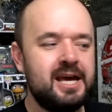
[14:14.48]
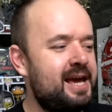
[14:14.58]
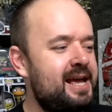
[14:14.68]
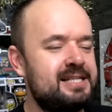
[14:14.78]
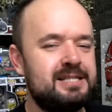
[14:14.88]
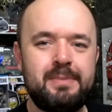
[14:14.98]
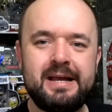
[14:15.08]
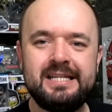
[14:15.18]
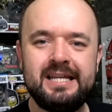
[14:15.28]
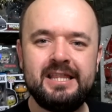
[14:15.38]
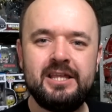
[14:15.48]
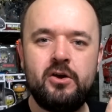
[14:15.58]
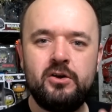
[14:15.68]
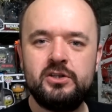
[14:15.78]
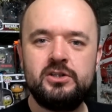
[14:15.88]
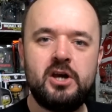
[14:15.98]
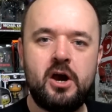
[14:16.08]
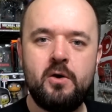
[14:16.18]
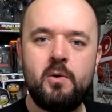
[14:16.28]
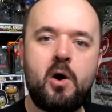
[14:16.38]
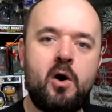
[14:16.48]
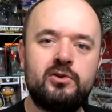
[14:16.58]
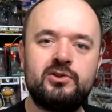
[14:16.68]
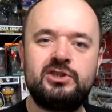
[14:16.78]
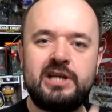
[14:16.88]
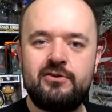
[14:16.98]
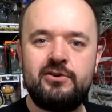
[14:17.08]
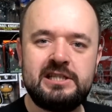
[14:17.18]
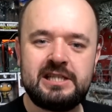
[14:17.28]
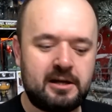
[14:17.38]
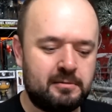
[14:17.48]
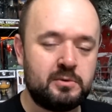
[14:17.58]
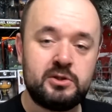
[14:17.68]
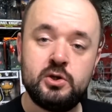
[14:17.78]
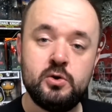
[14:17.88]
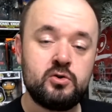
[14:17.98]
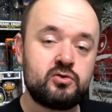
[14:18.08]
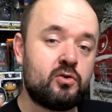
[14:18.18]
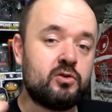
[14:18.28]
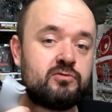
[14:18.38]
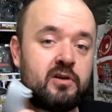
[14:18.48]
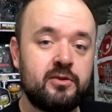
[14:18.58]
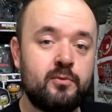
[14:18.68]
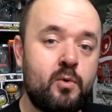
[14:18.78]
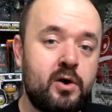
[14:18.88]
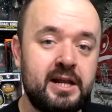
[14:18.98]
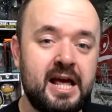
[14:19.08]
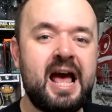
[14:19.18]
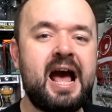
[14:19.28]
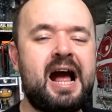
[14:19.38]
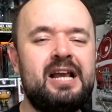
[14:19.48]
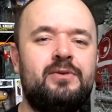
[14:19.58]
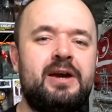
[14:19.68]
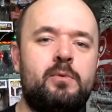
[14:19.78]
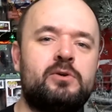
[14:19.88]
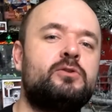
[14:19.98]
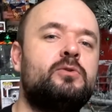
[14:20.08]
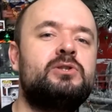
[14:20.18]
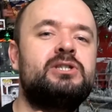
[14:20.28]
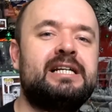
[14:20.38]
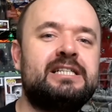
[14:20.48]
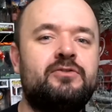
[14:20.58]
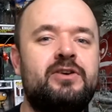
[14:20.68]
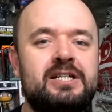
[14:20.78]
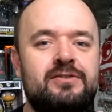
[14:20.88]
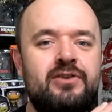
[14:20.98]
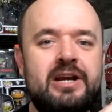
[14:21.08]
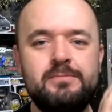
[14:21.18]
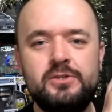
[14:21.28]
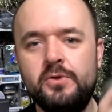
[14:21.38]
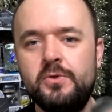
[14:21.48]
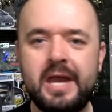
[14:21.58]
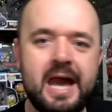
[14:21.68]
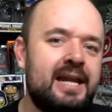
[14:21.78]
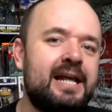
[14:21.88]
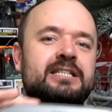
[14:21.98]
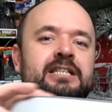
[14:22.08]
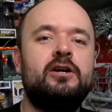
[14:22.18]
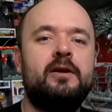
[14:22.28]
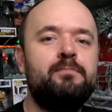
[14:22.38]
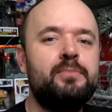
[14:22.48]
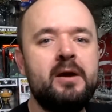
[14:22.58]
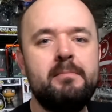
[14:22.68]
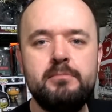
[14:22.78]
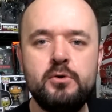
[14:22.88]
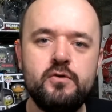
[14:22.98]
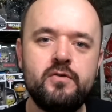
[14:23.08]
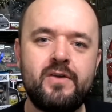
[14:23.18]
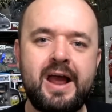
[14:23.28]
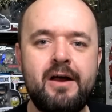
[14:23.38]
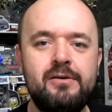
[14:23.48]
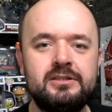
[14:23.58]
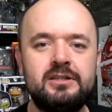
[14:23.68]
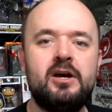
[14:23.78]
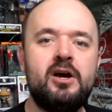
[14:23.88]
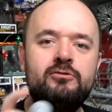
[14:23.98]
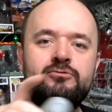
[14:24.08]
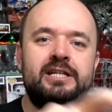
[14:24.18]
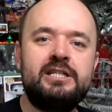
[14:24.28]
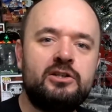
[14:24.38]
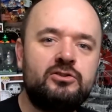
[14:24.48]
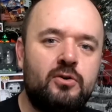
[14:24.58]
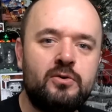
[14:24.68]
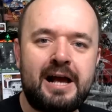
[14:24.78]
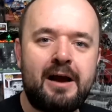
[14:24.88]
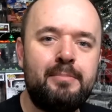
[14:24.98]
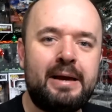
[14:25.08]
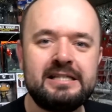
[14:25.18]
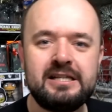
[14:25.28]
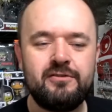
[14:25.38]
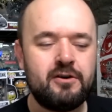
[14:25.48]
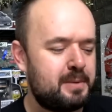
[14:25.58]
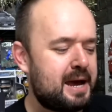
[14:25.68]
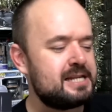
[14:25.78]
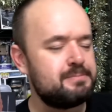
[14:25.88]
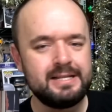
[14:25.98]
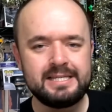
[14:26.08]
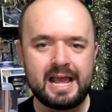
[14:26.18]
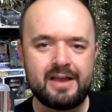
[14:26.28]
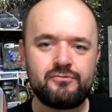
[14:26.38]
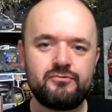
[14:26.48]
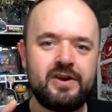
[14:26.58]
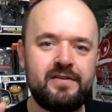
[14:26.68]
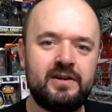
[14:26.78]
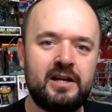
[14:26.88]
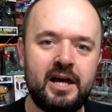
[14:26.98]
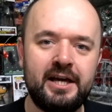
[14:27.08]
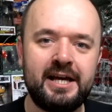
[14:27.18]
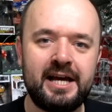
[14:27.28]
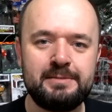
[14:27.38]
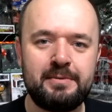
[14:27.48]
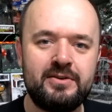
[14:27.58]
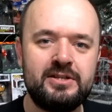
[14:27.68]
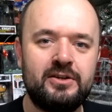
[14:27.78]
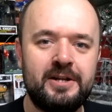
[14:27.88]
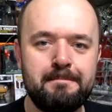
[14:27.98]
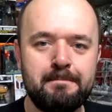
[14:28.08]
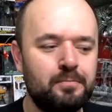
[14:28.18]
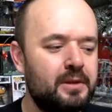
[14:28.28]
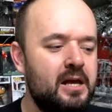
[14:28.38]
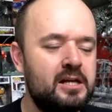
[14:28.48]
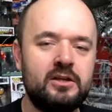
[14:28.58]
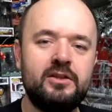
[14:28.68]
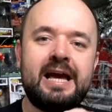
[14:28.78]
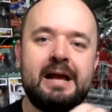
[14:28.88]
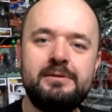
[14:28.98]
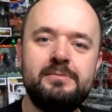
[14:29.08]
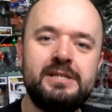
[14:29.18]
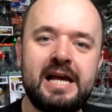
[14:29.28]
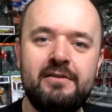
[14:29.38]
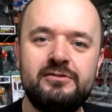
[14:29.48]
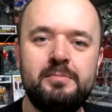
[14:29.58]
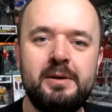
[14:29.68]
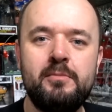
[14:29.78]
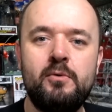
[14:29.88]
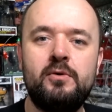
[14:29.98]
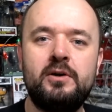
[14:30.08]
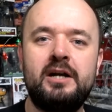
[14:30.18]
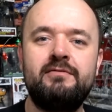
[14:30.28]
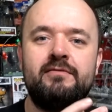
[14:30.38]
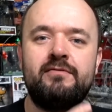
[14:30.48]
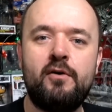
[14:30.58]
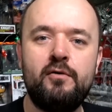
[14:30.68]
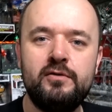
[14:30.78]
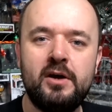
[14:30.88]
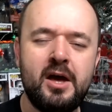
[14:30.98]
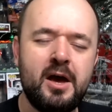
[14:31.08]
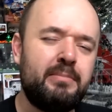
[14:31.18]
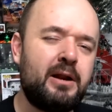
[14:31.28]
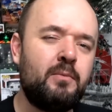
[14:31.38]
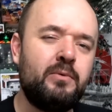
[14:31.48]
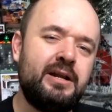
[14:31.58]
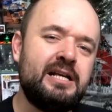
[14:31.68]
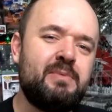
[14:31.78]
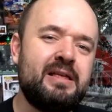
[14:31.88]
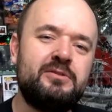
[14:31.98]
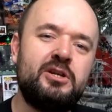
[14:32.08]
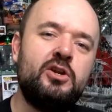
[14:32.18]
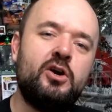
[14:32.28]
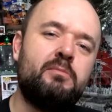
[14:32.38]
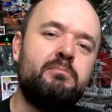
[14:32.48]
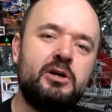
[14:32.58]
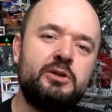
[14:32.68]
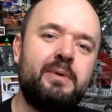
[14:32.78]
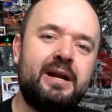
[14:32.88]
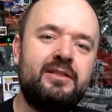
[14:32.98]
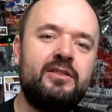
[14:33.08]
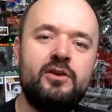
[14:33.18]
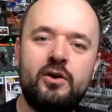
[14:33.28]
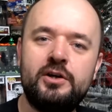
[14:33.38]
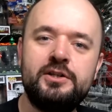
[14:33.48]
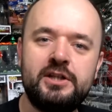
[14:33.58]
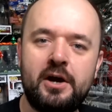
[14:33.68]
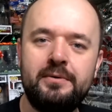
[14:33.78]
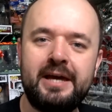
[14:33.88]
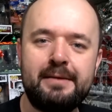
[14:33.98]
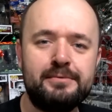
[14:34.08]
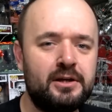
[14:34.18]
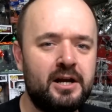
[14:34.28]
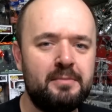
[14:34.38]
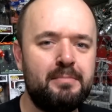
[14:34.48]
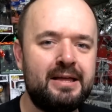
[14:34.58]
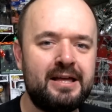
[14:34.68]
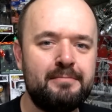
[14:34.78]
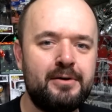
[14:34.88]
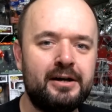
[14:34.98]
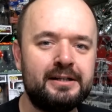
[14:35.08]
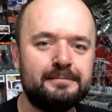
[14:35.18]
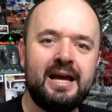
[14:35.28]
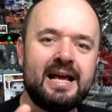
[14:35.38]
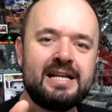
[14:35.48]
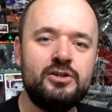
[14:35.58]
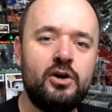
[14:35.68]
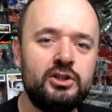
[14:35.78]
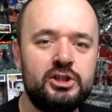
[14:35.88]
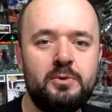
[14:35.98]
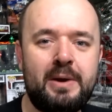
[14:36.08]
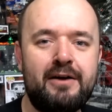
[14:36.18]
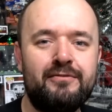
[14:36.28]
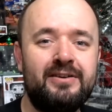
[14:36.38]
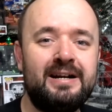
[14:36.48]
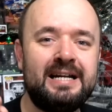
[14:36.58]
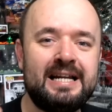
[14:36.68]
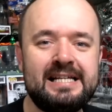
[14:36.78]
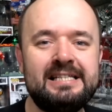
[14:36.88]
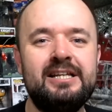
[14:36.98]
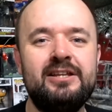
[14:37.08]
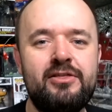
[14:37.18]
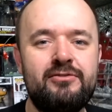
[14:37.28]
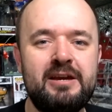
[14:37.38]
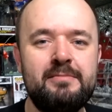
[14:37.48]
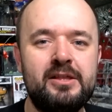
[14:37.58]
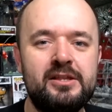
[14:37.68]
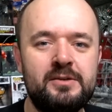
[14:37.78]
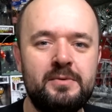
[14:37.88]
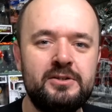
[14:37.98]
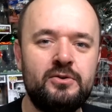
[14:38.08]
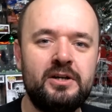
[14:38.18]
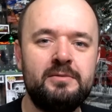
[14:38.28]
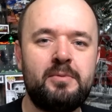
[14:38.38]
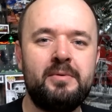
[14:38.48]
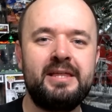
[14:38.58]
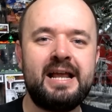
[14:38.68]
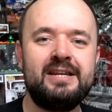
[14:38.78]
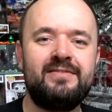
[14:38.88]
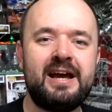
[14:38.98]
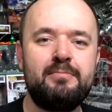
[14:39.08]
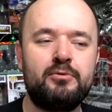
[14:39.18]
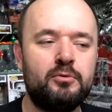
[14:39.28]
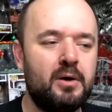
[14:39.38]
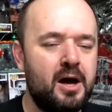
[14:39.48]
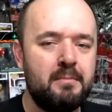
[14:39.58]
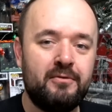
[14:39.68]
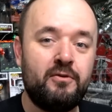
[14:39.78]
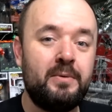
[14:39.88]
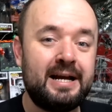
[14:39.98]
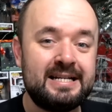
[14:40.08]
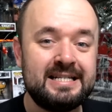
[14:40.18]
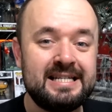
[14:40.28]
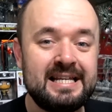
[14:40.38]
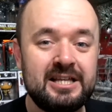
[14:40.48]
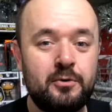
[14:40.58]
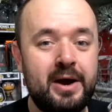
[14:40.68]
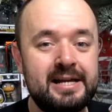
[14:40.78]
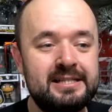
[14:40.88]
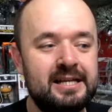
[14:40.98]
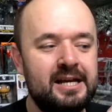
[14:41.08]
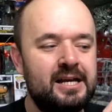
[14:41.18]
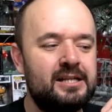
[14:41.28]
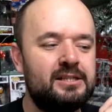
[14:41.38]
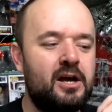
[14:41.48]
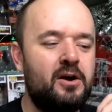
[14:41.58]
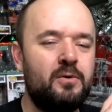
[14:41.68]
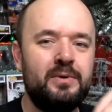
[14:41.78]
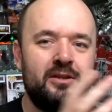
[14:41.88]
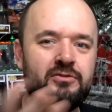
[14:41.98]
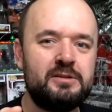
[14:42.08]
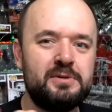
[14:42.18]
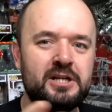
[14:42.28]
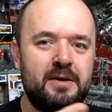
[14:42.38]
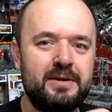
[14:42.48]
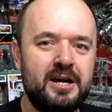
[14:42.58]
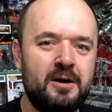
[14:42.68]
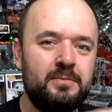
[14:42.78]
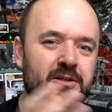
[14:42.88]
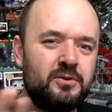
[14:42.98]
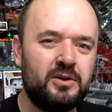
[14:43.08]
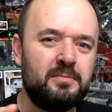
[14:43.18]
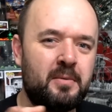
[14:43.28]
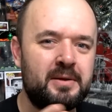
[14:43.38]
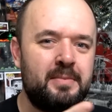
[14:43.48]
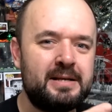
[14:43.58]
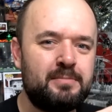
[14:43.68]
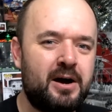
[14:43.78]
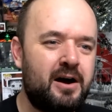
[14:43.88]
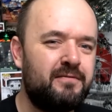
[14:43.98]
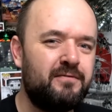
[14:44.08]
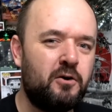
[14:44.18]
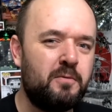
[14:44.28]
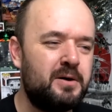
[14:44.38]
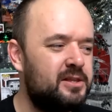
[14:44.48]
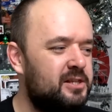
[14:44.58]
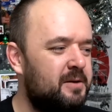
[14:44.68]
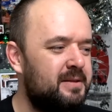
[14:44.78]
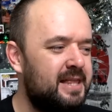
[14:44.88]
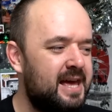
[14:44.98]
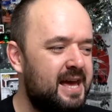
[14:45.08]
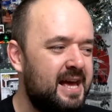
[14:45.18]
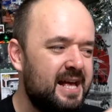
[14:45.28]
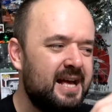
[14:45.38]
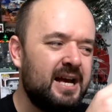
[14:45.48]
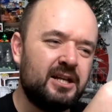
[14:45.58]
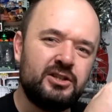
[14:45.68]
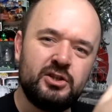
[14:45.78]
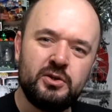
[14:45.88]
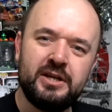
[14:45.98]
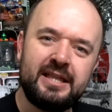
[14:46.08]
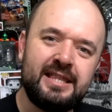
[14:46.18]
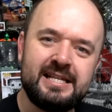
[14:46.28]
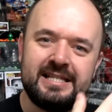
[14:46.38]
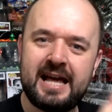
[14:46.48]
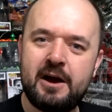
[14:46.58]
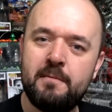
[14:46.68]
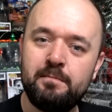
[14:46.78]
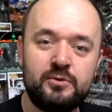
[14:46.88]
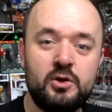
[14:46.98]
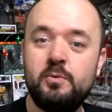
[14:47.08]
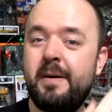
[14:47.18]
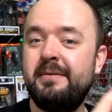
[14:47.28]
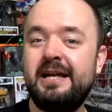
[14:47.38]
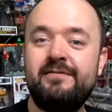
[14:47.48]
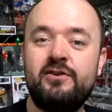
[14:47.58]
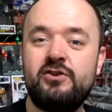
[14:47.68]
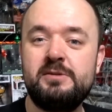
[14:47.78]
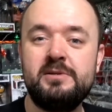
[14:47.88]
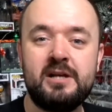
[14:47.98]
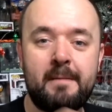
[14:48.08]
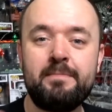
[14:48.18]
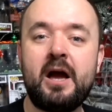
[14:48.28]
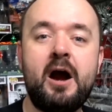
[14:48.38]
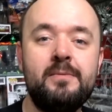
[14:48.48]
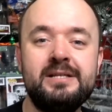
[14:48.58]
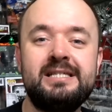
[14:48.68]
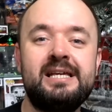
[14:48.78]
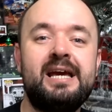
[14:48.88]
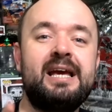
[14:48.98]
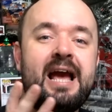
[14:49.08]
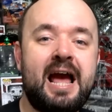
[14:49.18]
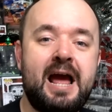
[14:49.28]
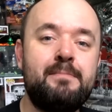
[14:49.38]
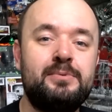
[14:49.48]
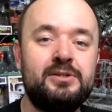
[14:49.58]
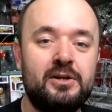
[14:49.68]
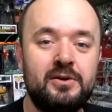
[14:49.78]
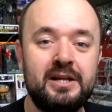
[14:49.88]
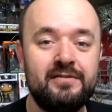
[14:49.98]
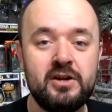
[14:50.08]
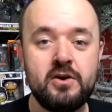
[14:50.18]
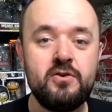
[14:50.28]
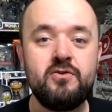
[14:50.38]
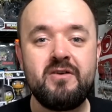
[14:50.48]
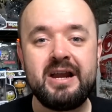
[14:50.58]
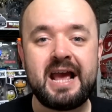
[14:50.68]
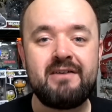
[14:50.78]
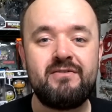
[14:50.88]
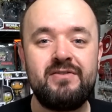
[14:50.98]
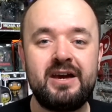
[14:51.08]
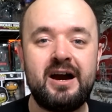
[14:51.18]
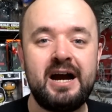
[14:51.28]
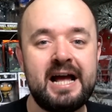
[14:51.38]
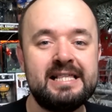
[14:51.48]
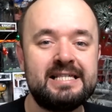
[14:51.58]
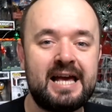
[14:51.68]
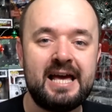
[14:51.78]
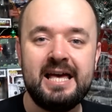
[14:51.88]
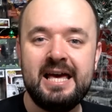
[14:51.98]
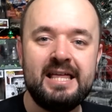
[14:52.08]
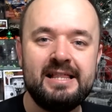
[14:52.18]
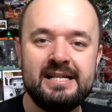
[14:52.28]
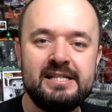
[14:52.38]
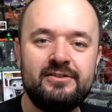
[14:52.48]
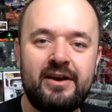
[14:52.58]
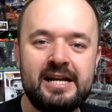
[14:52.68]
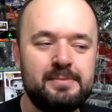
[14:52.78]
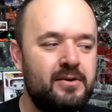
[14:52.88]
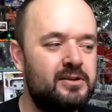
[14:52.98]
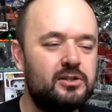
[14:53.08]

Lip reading: It's basically the Oculus Go on steroids. It comes with 2 controllers rather than 1, and you get what's called 6 degrees of freedom. So you can actually kind of move around and reach controls out and pick stuff up, and it's meant to have Rift-like experiences on it. So the games themselves will be more kind of involved, but I wouldn't expect them to look much better than the Oculus Go games, so kind of bear that in mind. It's not due out for at least another 3 months, so we're talking probably the end of April before we get to see the Quest. So with Christmas coming up, you're talking probably the best part of 4 months coming there. Do you get this now? Do you maybe get it for Christmas? I would say absolutely. If you don't already have a VR headset, this is a great experience.